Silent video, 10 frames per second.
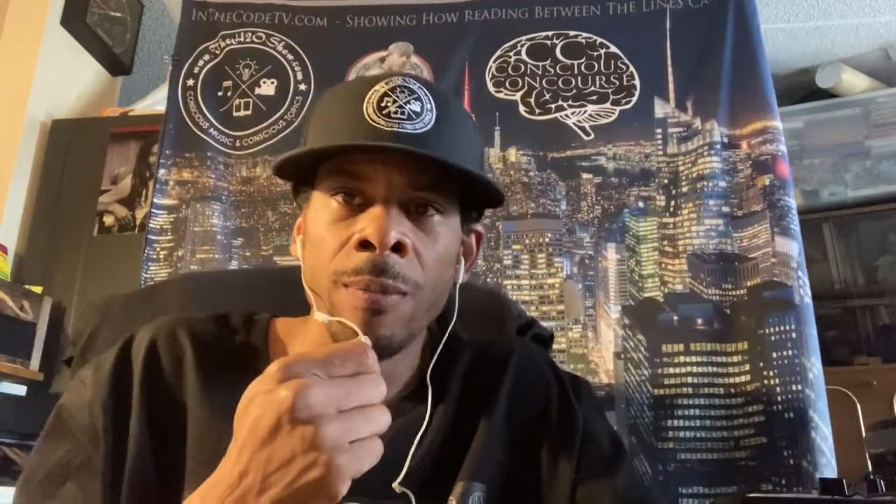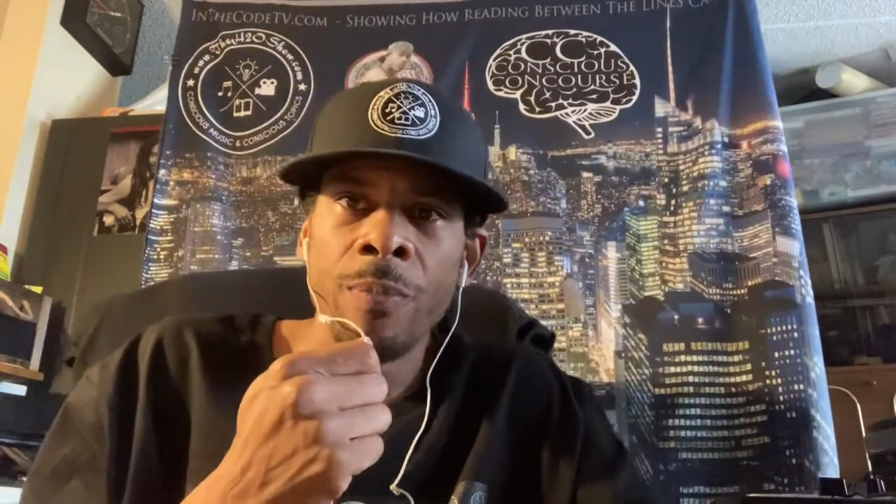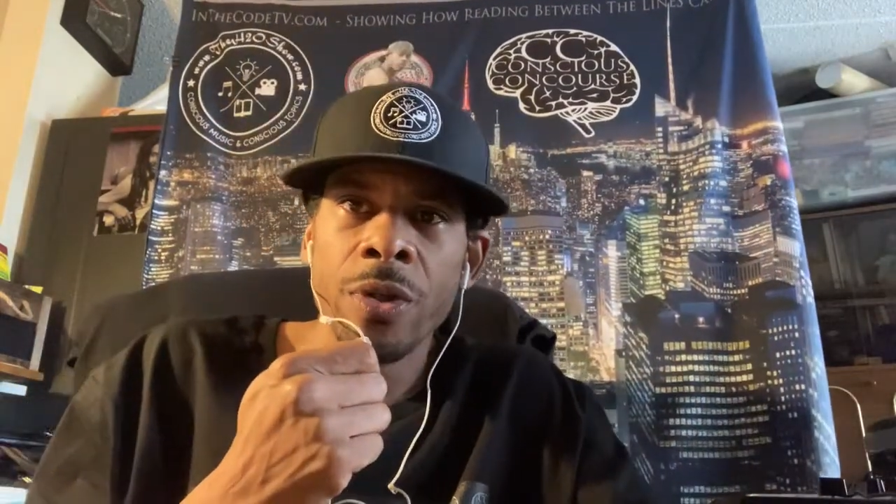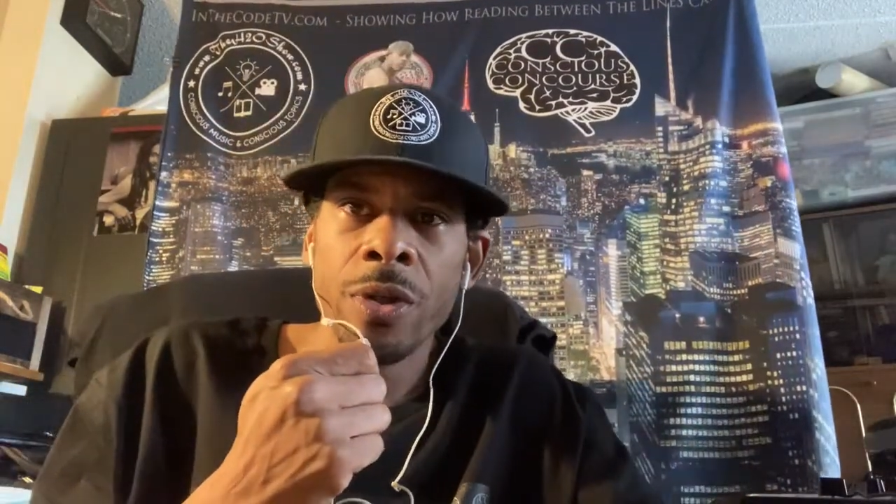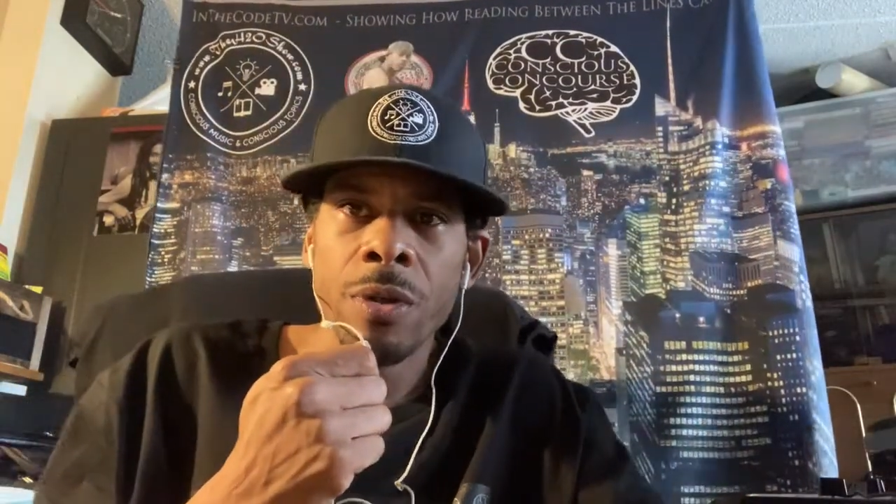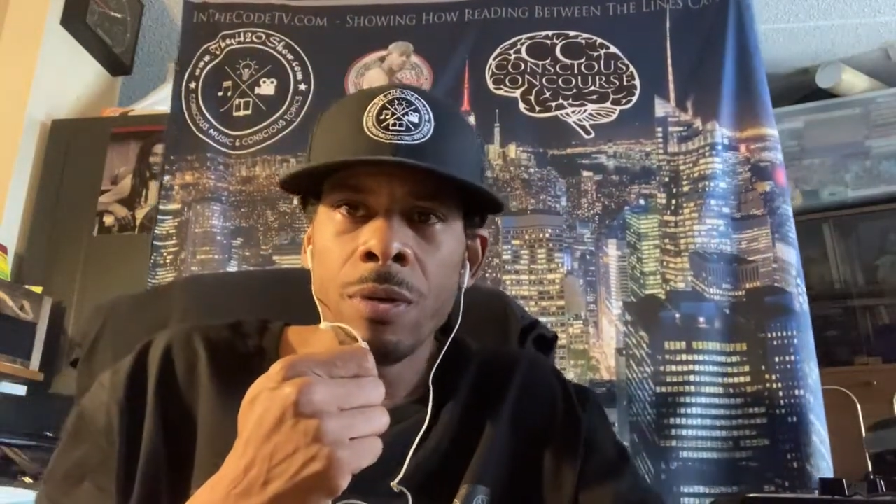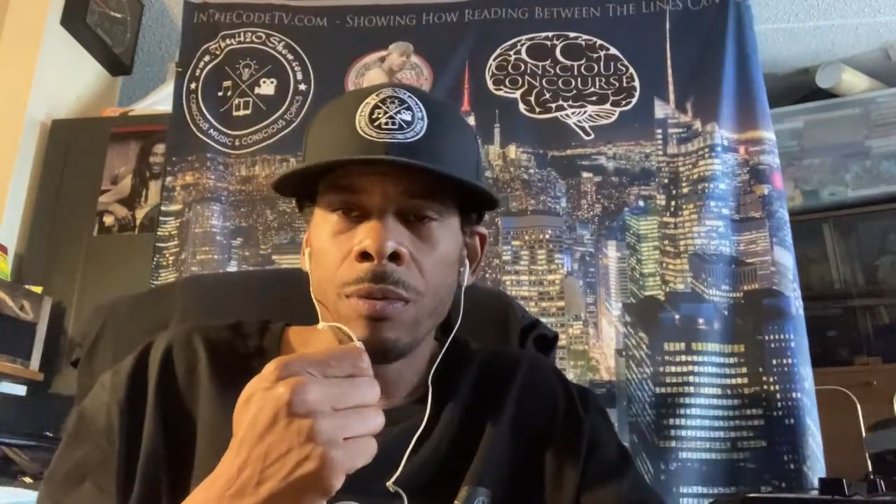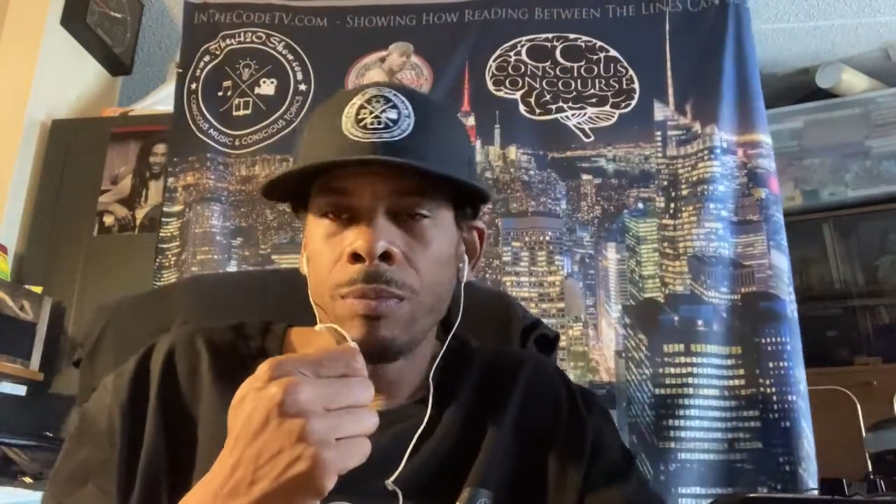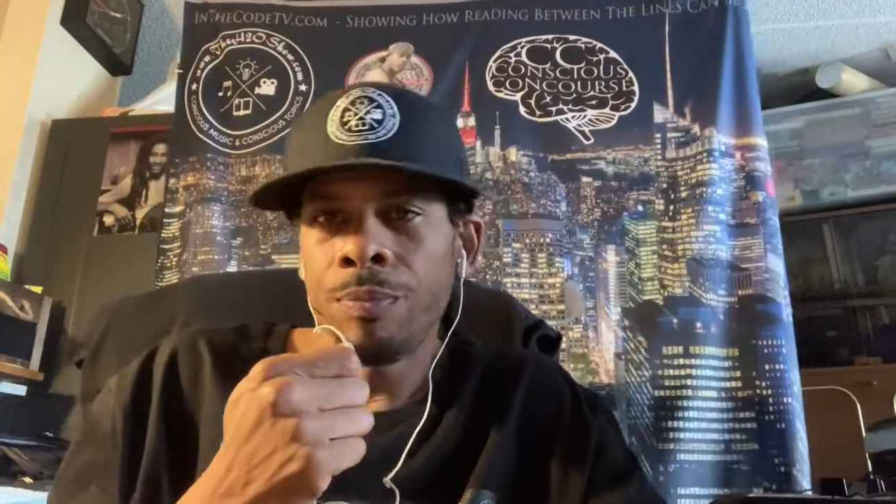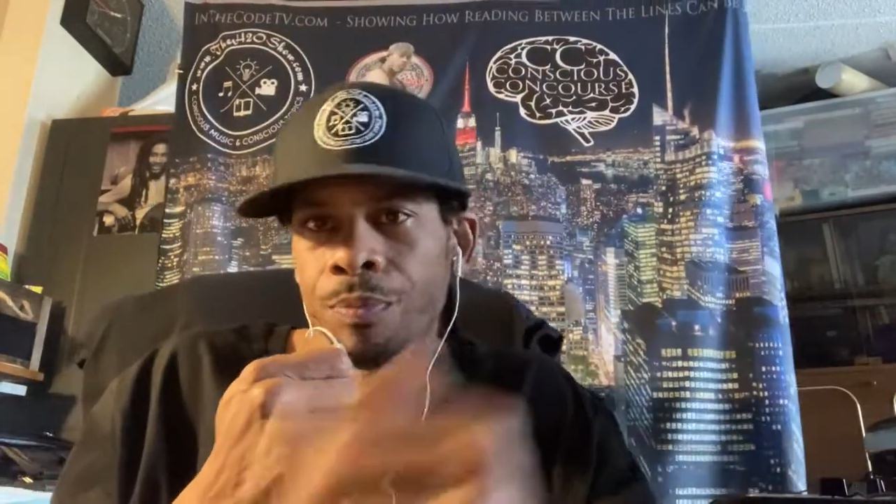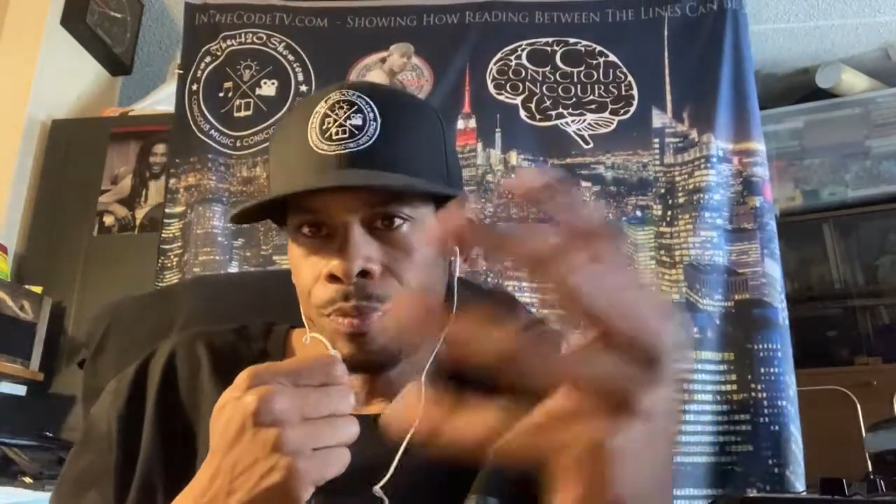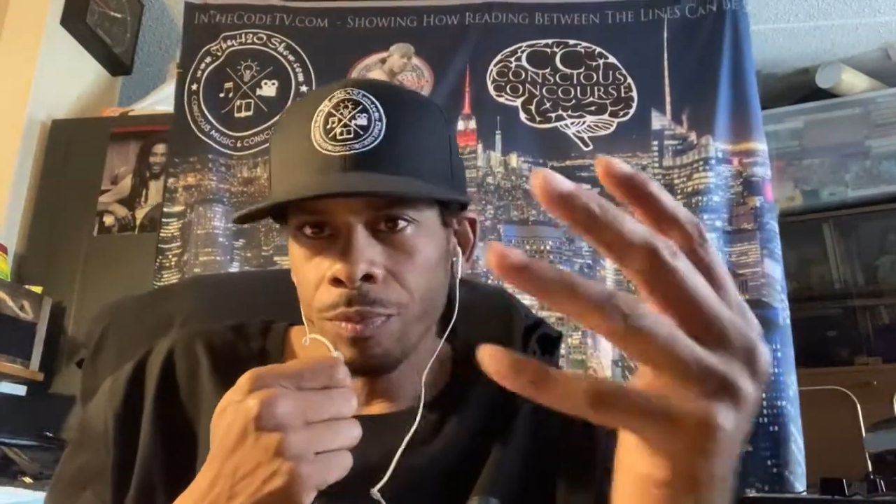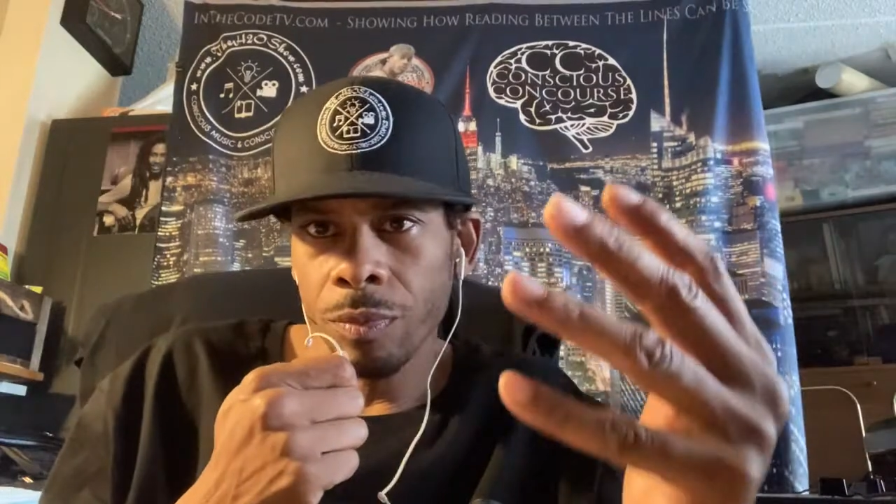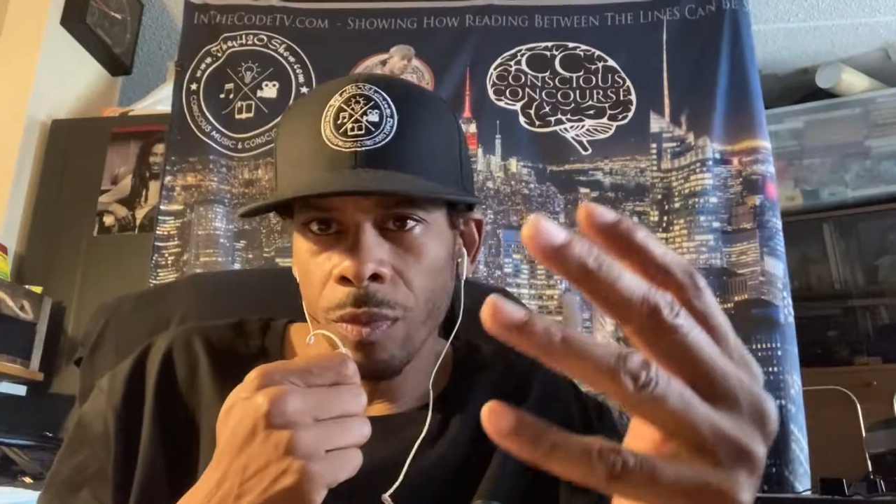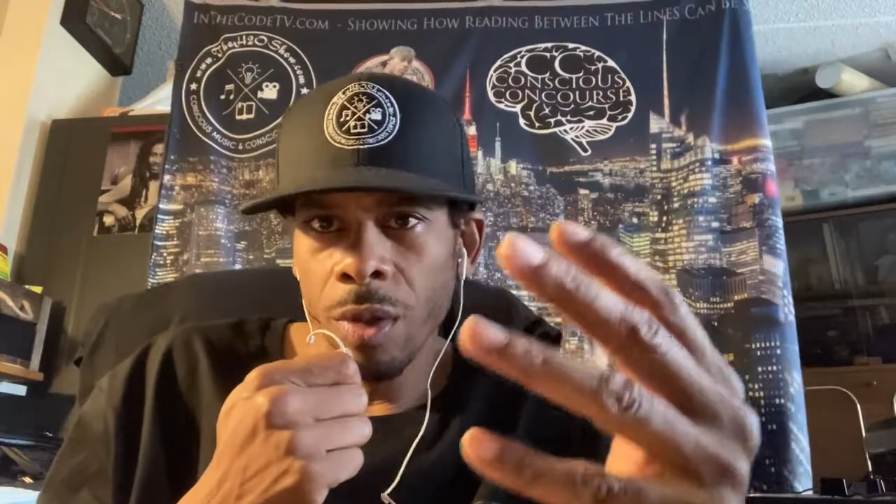So
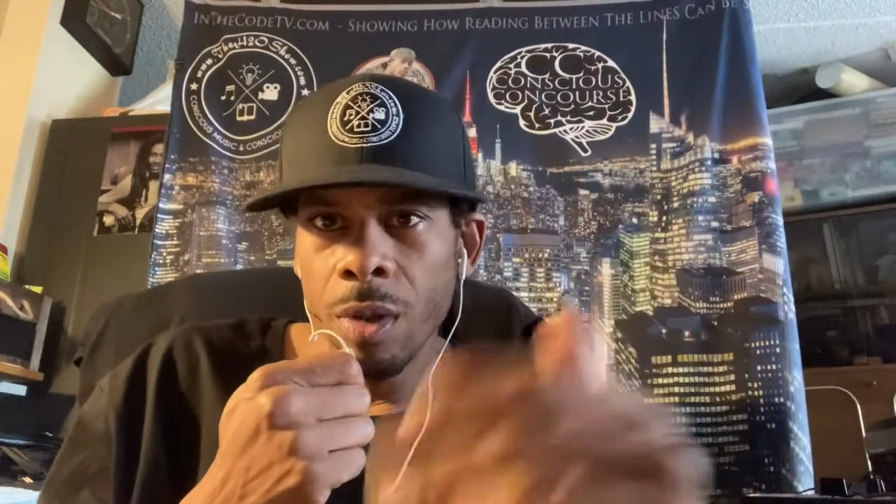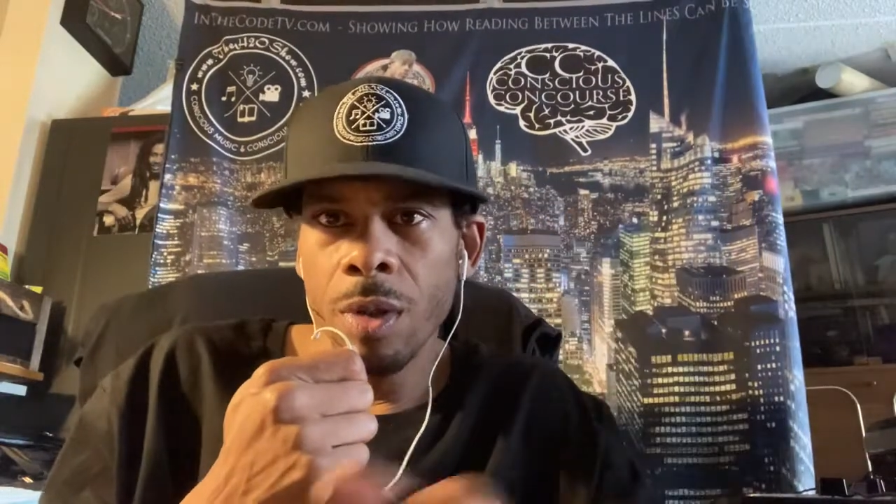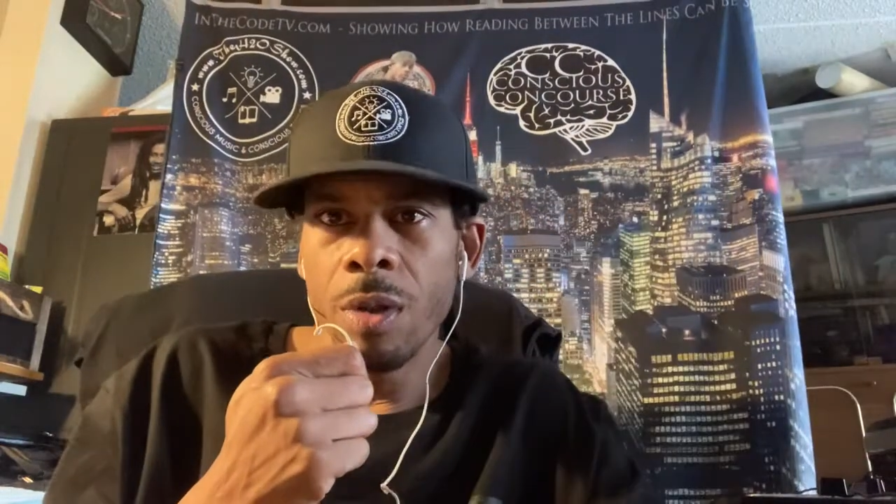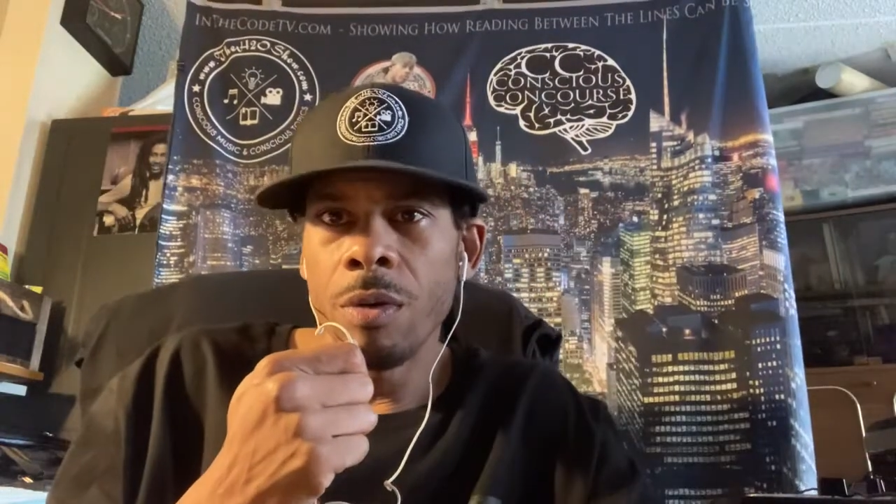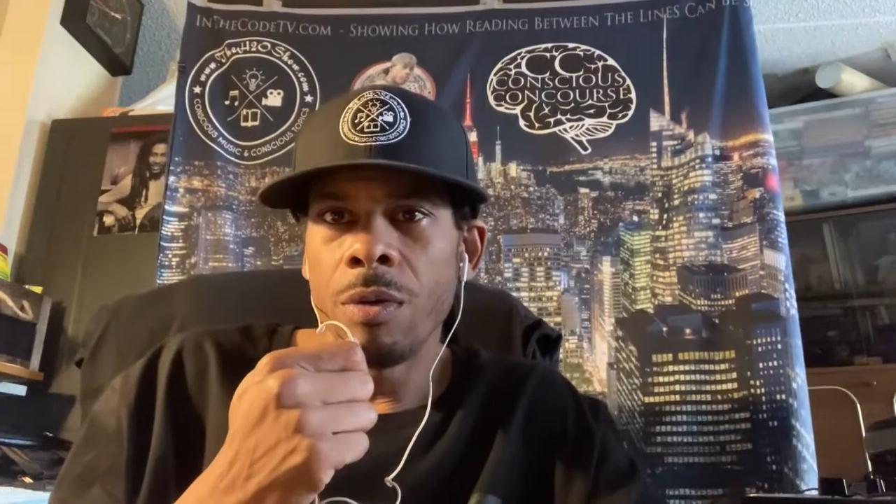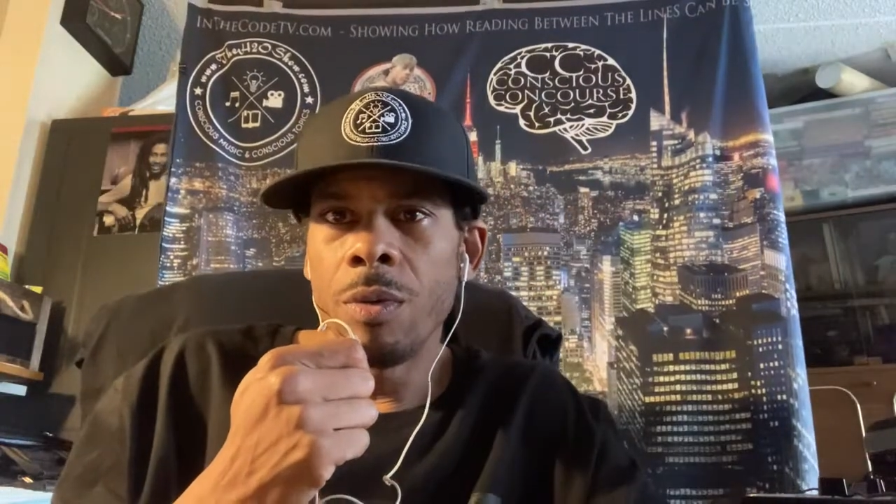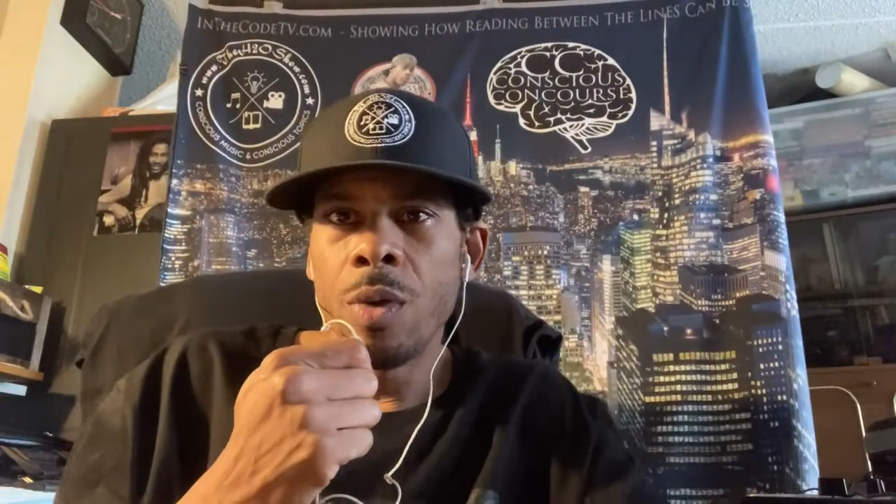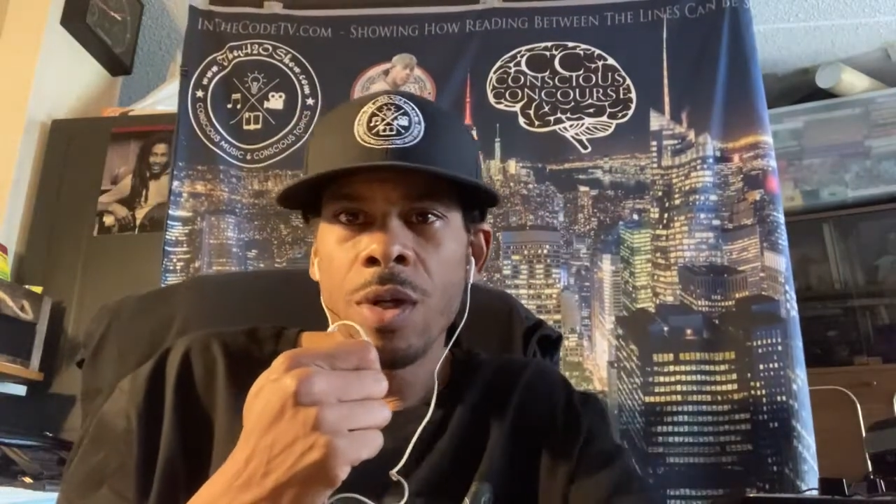one